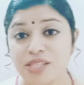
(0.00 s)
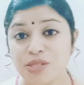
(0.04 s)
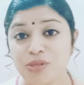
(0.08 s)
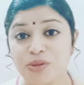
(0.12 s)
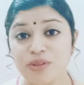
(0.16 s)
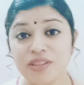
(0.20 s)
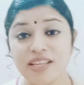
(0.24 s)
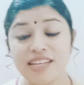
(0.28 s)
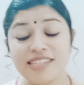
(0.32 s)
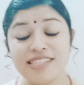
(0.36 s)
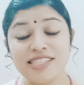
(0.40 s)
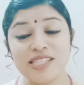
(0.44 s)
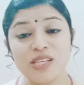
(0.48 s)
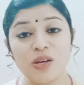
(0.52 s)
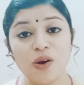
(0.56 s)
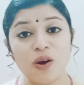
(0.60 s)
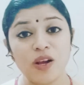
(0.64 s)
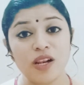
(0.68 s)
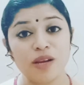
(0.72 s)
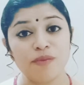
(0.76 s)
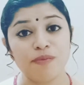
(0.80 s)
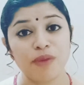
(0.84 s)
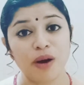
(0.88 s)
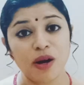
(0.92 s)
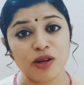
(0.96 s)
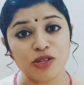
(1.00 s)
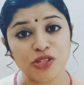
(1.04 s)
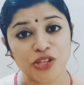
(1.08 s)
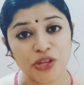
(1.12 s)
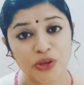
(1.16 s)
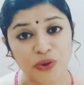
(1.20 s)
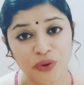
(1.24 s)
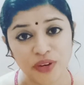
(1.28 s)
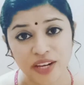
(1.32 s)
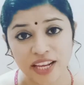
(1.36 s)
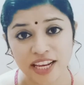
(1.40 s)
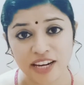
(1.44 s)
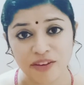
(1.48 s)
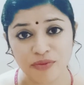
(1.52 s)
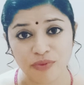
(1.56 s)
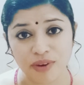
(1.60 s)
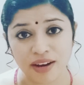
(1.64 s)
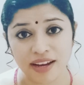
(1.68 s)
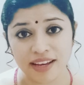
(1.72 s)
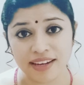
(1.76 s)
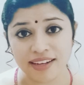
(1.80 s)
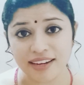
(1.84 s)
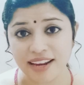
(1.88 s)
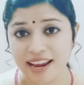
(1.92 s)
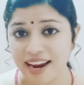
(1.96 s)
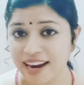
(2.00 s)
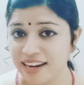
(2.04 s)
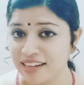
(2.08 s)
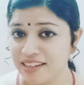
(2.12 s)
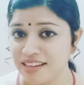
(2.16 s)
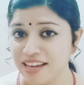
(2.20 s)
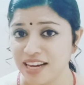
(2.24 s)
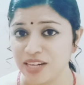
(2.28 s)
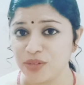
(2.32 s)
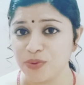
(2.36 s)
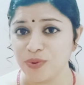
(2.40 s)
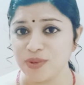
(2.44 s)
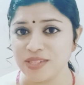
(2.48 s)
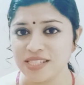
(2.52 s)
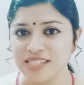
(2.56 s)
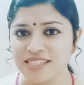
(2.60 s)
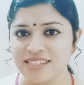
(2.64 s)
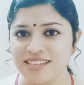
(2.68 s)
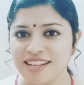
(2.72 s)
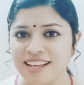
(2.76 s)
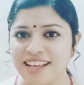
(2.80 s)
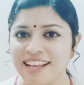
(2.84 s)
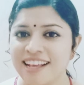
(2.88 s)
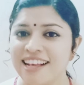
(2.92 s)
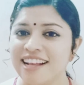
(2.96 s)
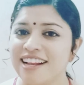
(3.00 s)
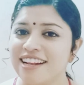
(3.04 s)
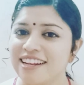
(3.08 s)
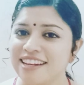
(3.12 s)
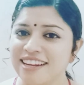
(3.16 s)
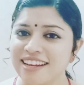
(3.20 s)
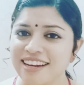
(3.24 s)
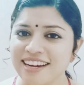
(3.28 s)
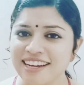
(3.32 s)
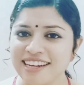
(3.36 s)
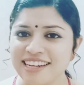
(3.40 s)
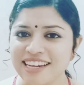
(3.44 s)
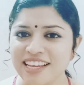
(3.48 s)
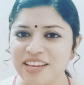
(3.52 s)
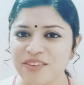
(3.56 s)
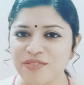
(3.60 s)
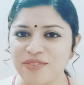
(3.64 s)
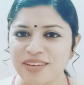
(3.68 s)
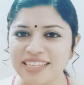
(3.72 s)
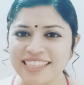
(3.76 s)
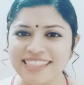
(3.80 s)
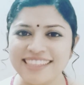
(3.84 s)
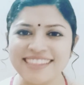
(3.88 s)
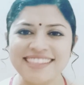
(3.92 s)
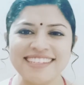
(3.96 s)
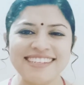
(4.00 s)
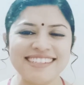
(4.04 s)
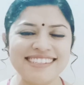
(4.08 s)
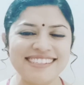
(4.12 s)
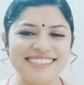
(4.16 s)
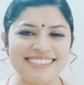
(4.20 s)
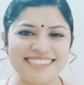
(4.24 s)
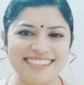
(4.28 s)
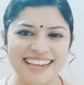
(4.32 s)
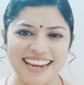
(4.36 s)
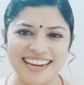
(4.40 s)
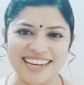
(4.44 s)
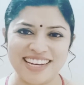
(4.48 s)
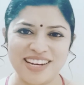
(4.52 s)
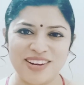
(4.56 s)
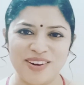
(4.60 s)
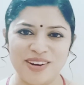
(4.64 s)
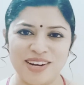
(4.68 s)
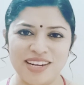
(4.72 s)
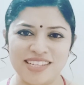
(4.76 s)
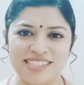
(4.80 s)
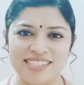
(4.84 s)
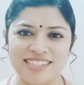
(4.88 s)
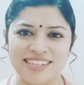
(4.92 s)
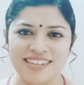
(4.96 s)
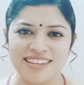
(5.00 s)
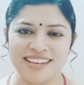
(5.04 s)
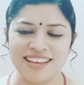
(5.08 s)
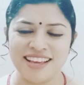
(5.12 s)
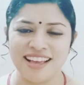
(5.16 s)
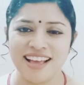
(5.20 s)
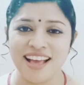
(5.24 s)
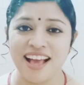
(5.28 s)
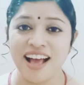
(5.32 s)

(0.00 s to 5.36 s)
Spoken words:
So that's all about Unit 1 and that was learning with technology.